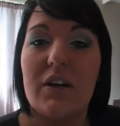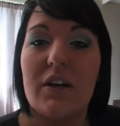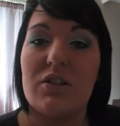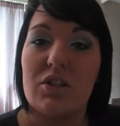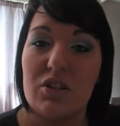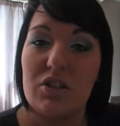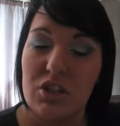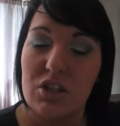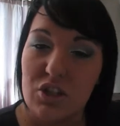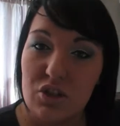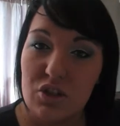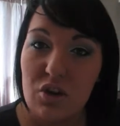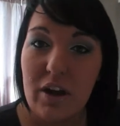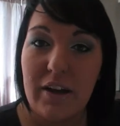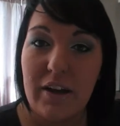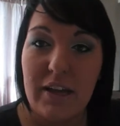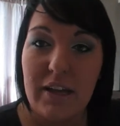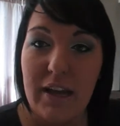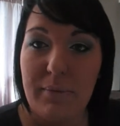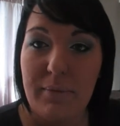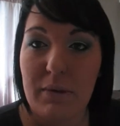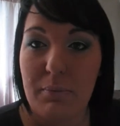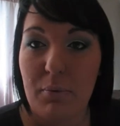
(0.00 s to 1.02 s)
So just try
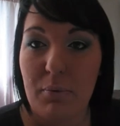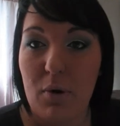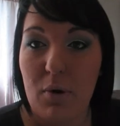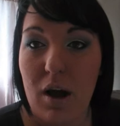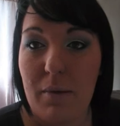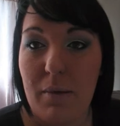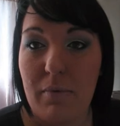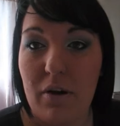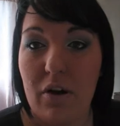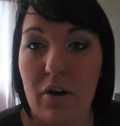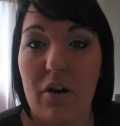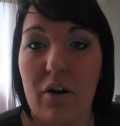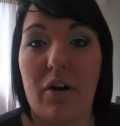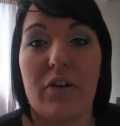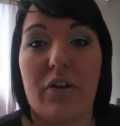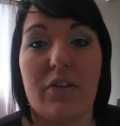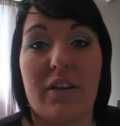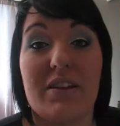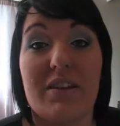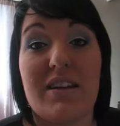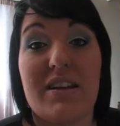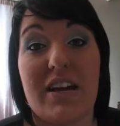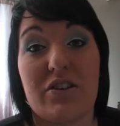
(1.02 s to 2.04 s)
and keep the primer
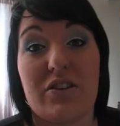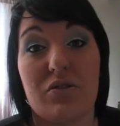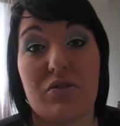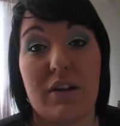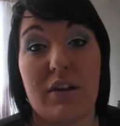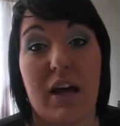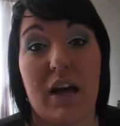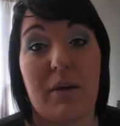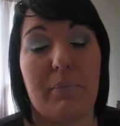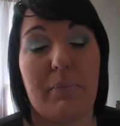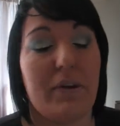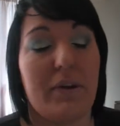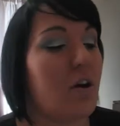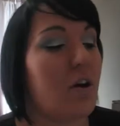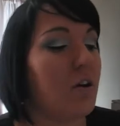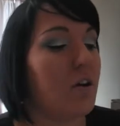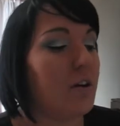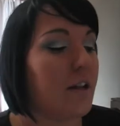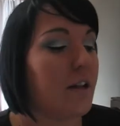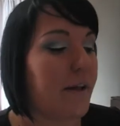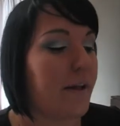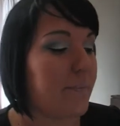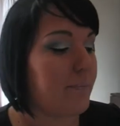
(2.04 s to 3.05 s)
on the natural nail bed
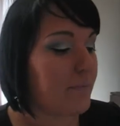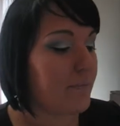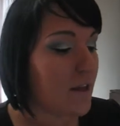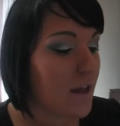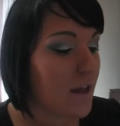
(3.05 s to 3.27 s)
only.